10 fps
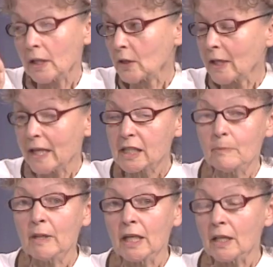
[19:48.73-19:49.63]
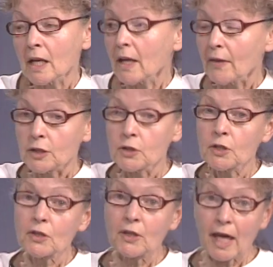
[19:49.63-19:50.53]
that the last minute they
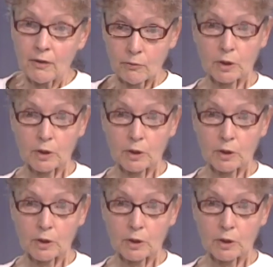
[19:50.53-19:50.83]
took that,